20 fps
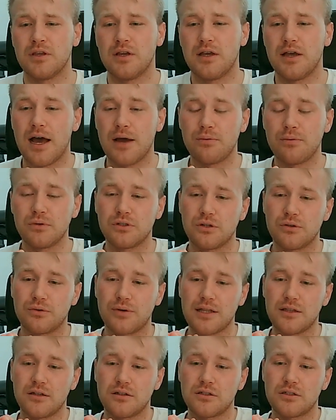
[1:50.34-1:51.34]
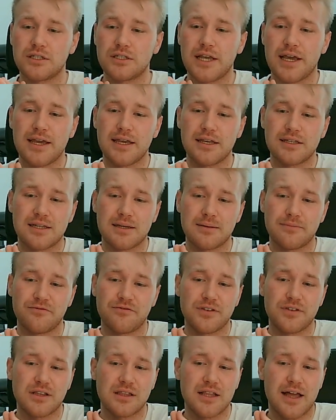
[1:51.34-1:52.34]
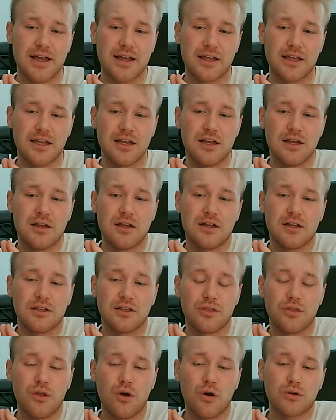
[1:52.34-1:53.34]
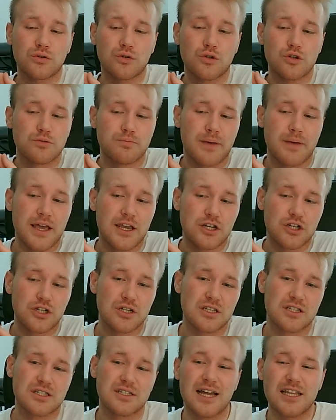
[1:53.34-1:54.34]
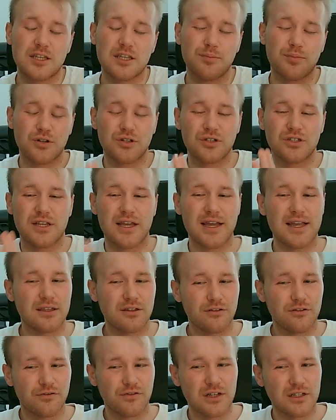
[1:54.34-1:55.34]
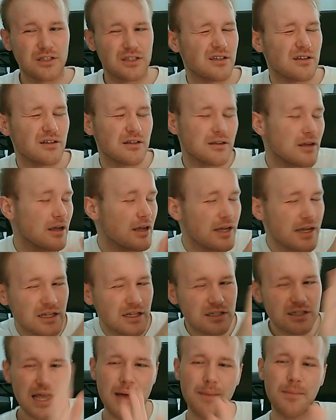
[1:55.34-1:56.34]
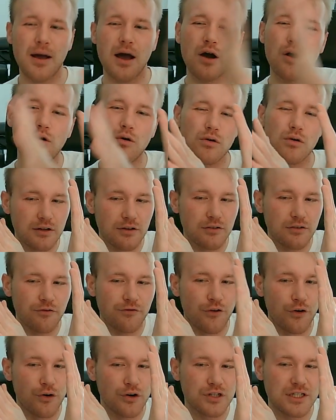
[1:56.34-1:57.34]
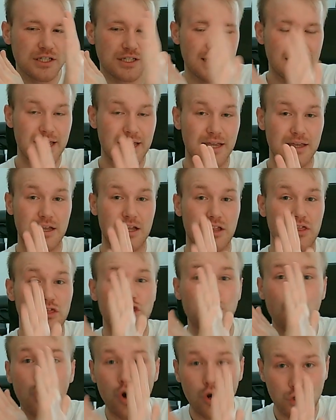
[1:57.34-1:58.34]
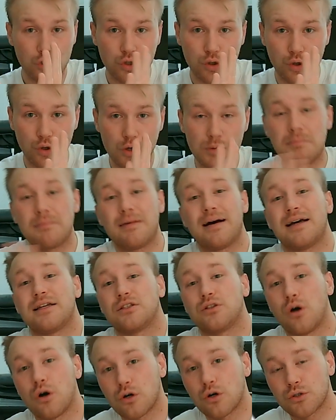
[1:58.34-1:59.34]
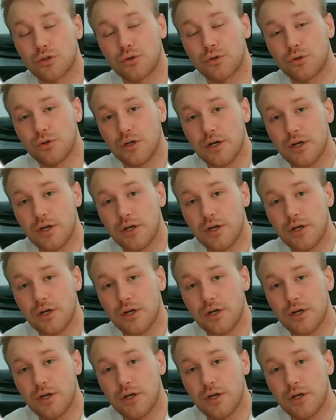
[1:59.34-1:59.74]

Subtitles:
I would rather say something like doctor's patients, 90% of it. Somehow first say doctor, my doctor,